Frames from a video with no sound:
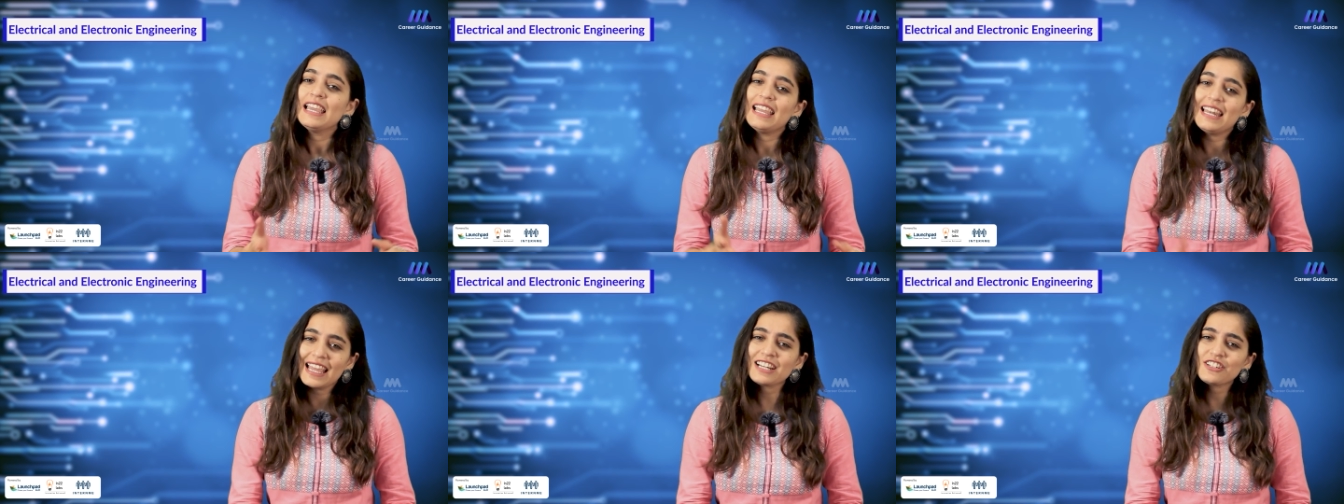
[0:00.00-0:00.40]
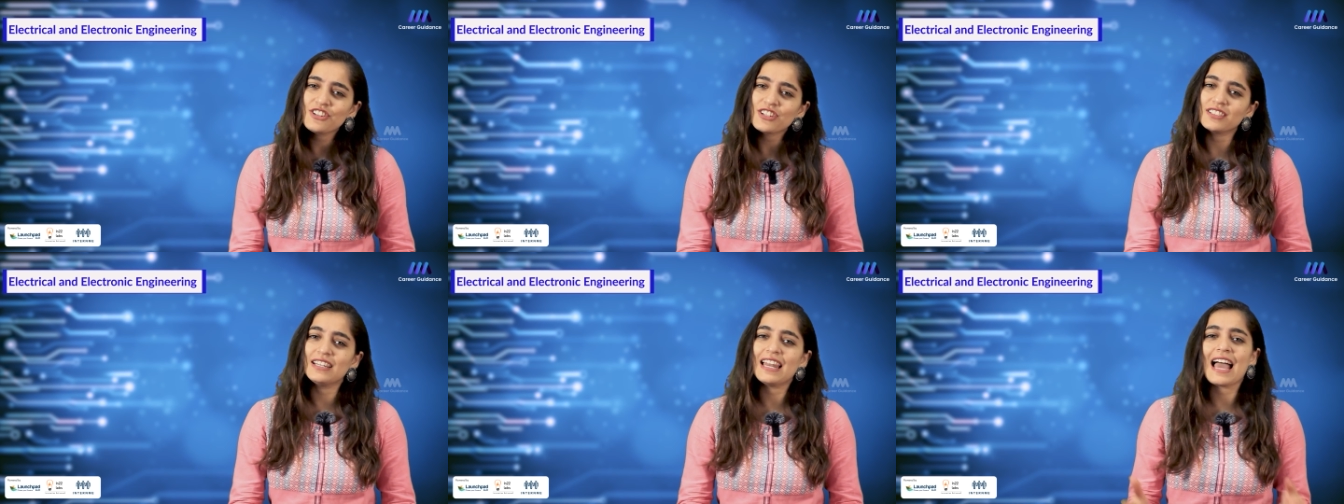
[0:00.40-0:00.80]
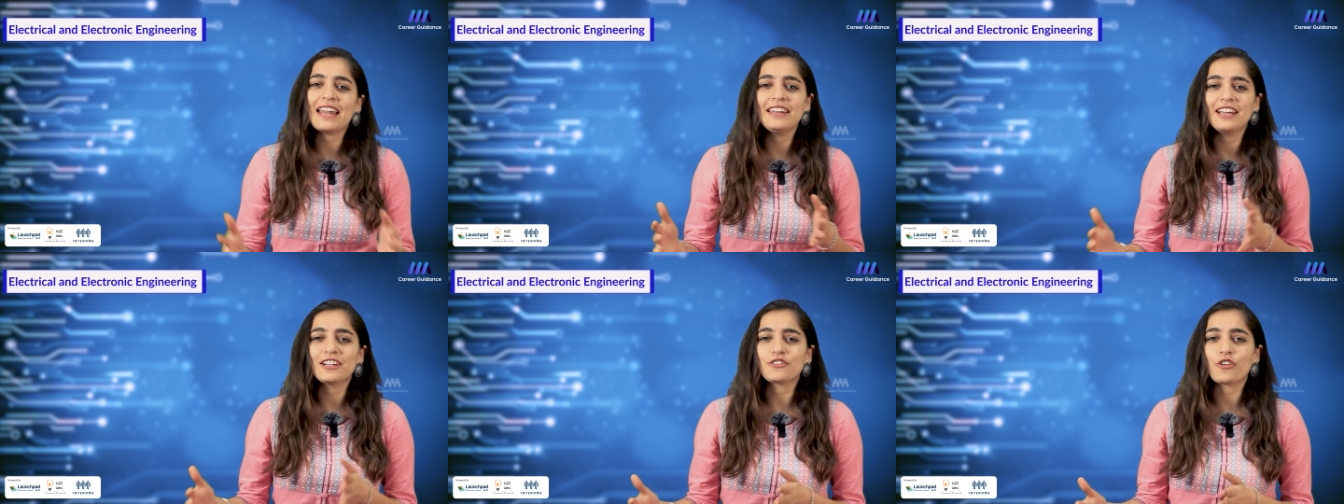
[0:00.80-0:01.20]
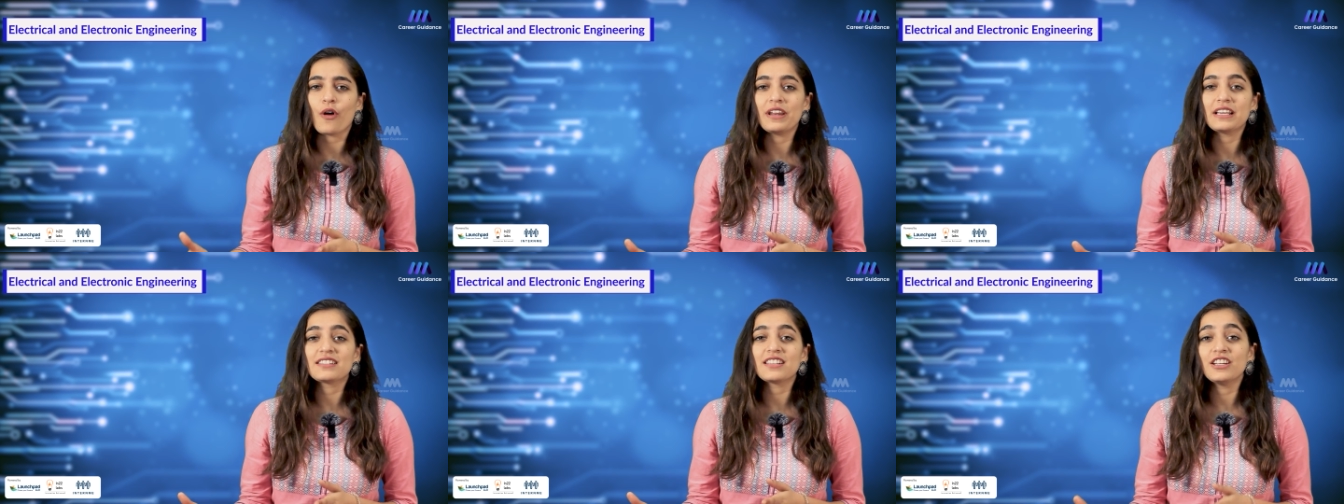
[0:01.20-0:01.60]
Electrical and
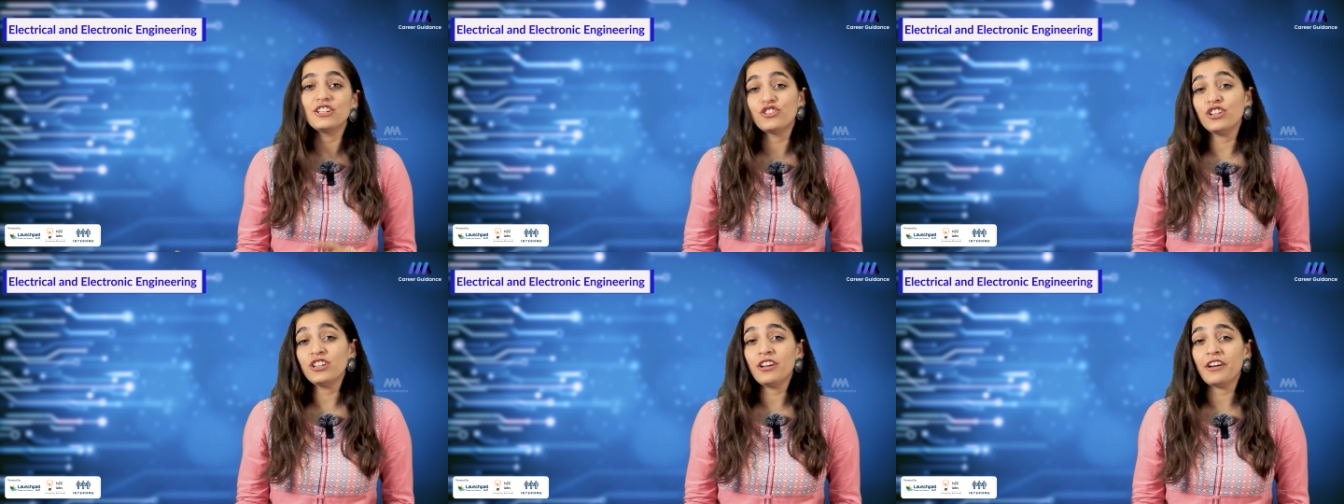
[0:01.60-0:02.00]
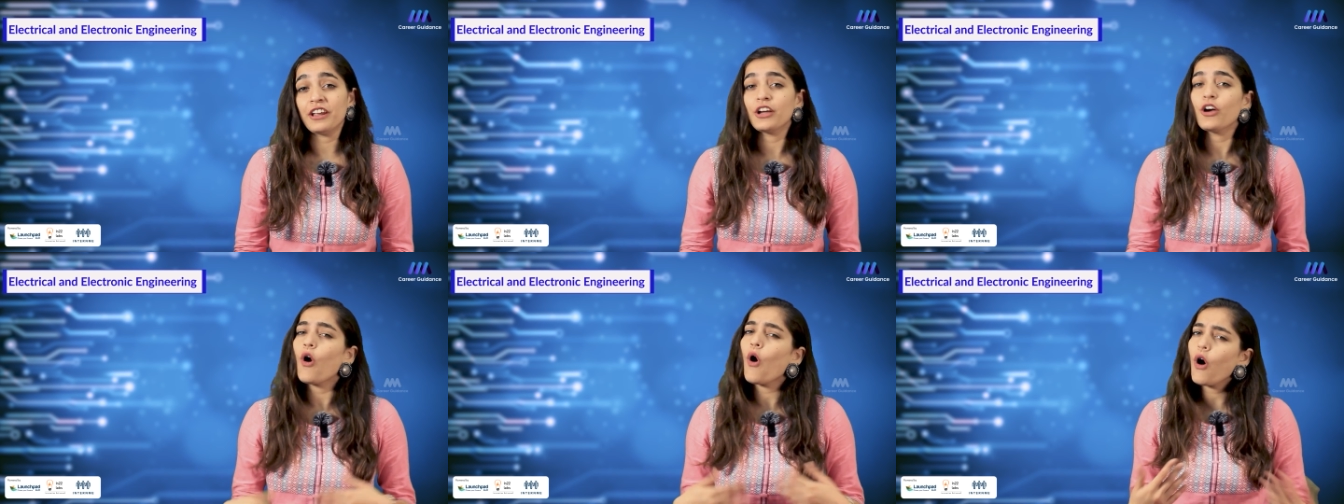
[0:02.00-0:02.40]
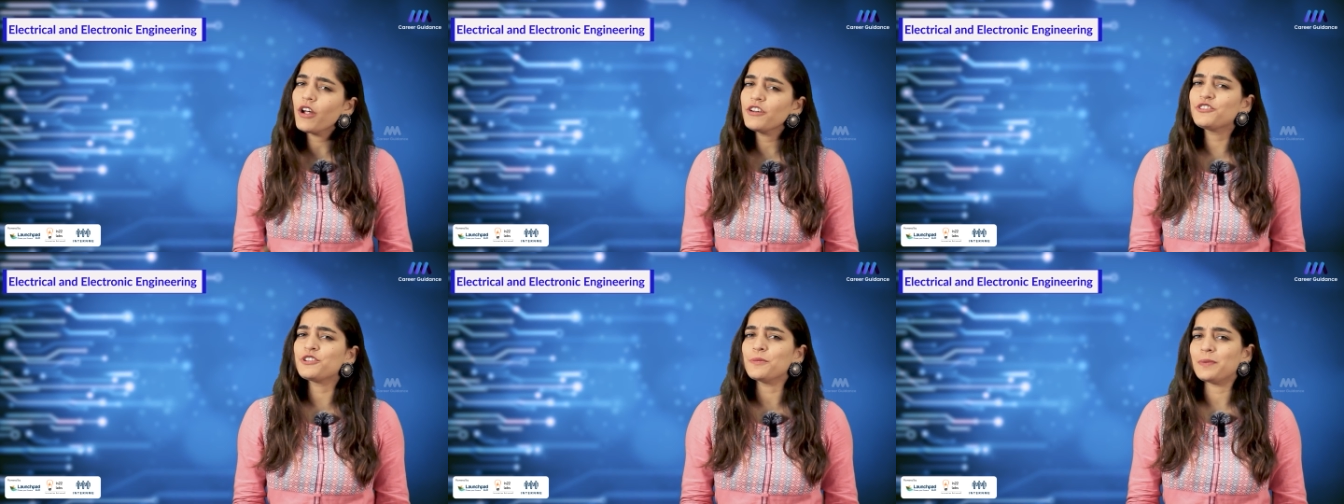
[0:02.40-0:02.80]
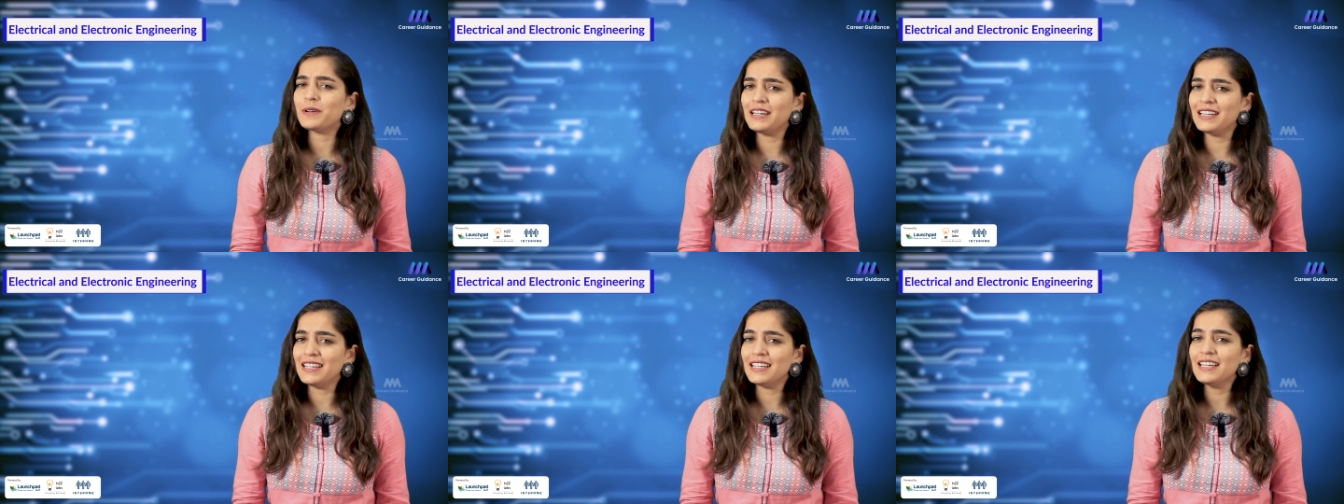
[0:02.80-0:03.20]
electronics engineering, or
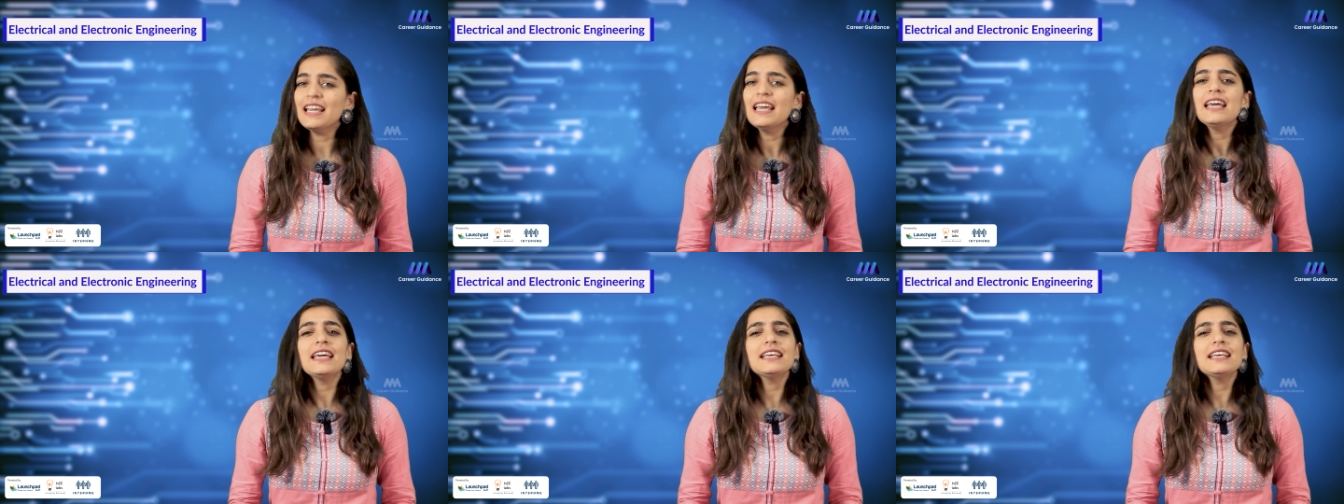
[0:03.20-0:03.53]
EEE,